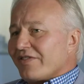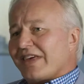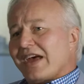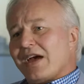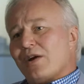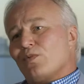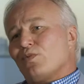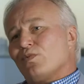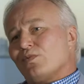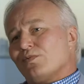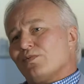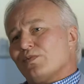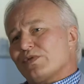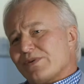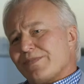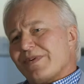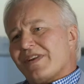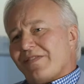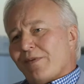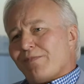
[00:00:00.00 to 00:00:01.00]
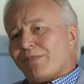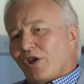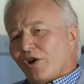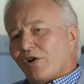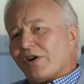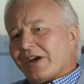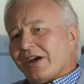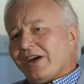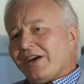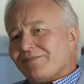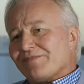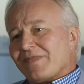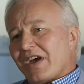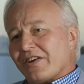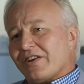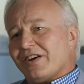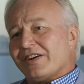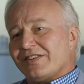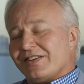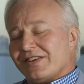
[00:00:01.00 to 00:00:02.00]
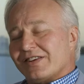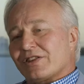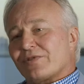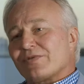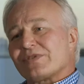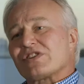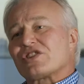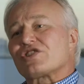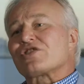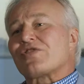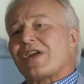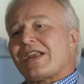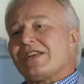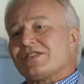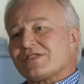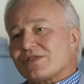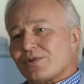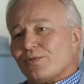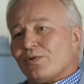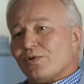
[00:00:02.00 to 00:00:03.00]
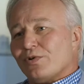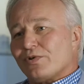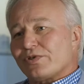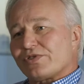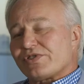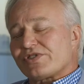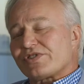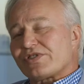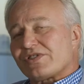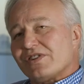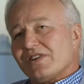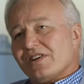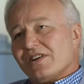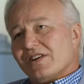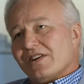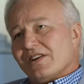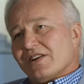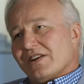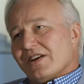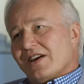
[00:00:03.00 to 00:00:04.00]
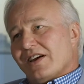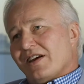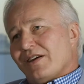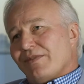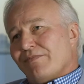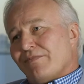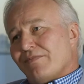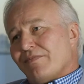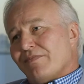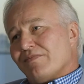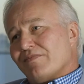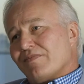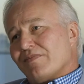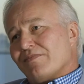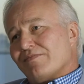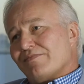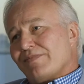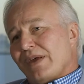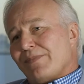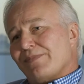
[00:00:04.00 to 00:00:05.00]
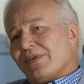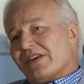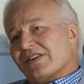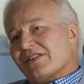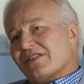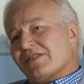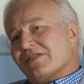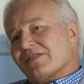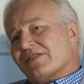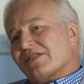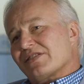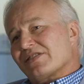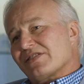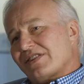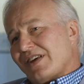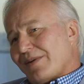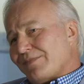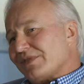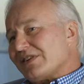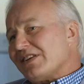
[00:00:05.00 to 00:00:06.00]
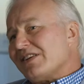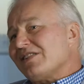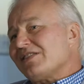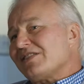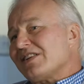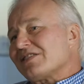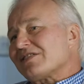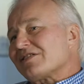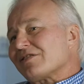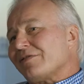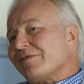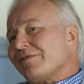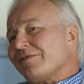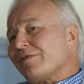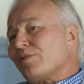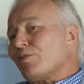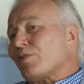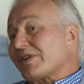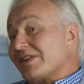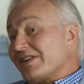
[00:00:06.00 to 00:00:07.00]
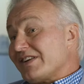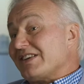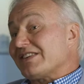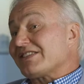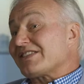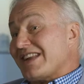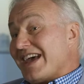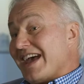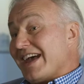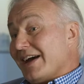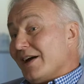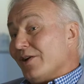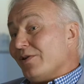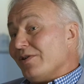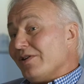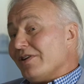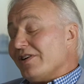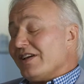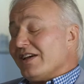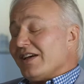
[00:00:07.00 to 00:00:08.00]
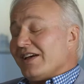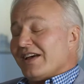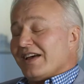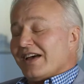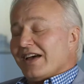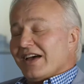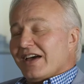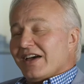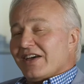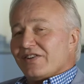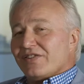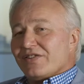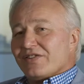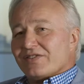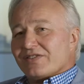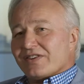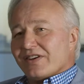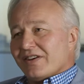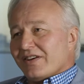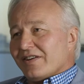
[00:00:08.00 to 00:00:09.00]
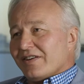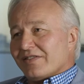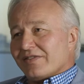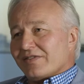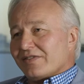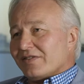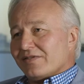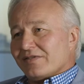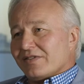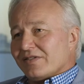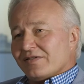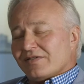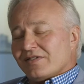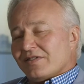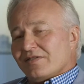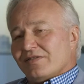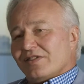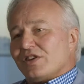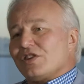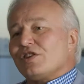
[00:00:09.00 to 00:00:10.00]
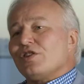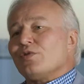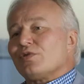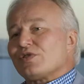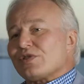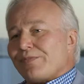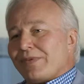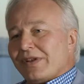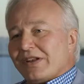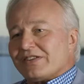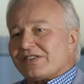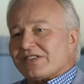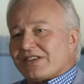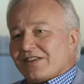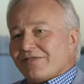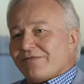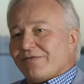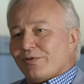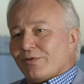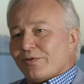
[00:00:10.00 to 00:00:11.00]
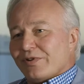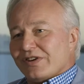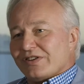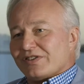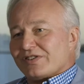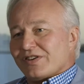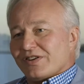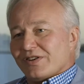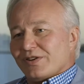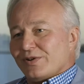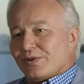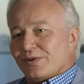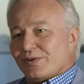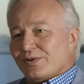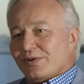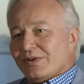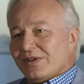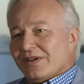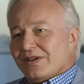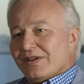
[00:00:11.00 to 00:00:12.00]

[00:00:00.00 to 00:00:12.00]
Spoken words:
that was a bit of a blocker. And I think there is a trend towards people accepting digital for what it is now, and the huge ability for it to